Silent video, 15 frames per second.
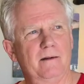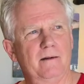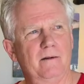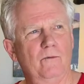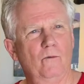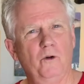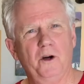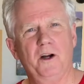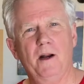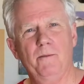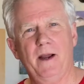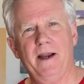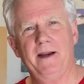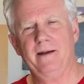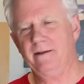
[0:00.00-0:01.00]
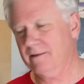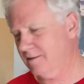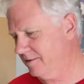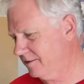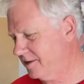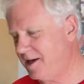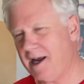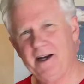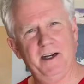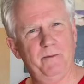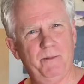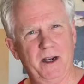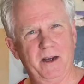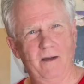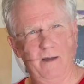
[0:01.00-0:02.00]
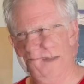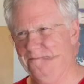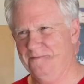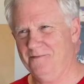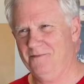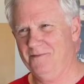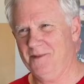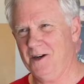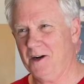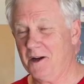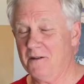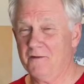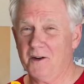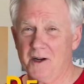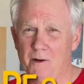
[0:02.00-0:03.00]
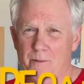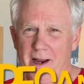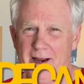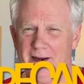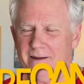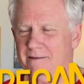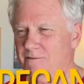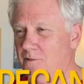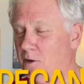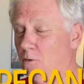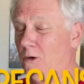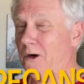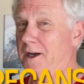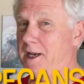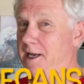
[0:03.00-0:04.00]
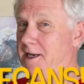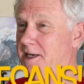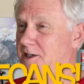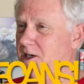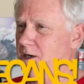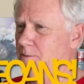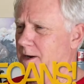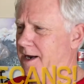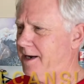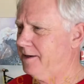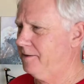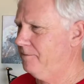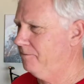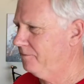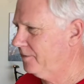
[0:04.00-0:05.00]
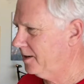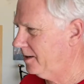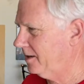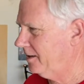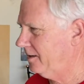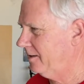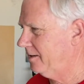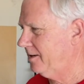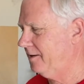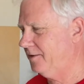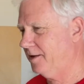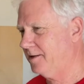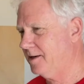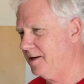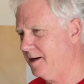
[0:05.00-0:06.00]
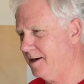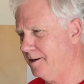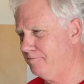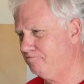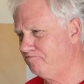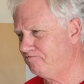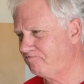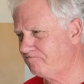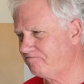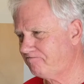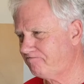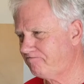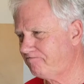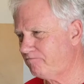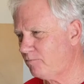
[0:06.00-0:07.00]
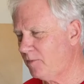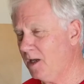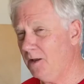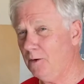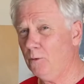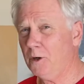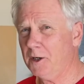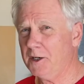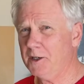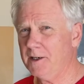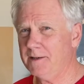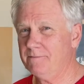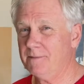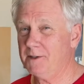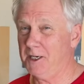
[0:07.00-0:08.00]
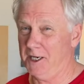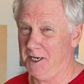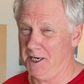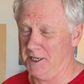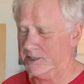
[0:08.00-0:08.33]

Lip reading: we're gonna make candied pecans. They're not only fun to make, they're really easy to make, and they're really good to eat.